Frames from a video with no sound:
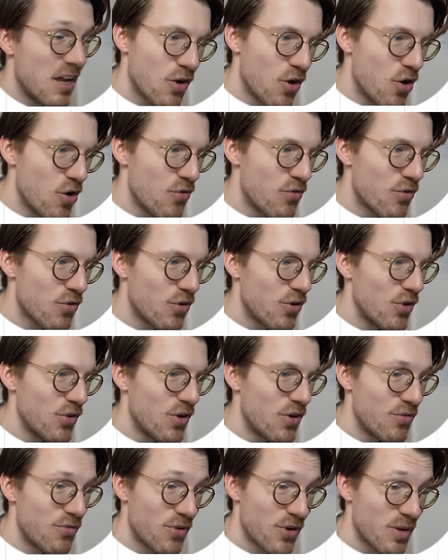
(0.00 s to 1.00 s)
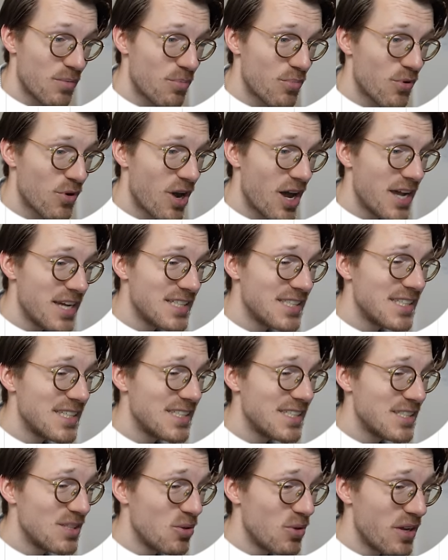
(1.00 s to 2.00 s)
Overall though, for the price,
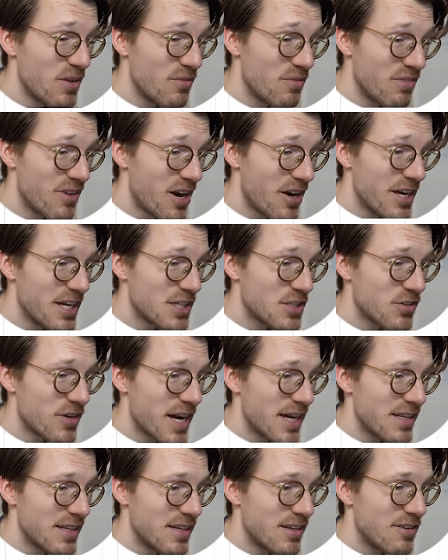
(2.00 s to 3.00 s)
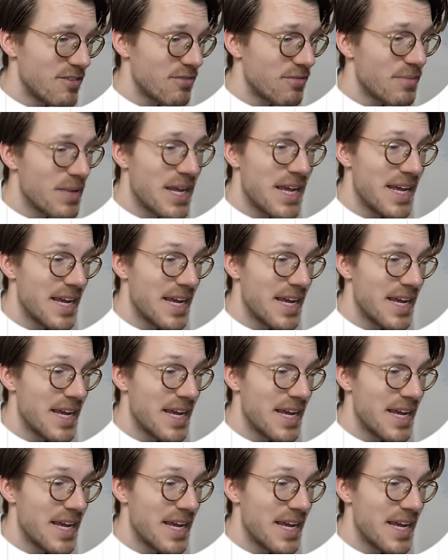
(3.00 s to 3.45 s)
this is looking very attractive.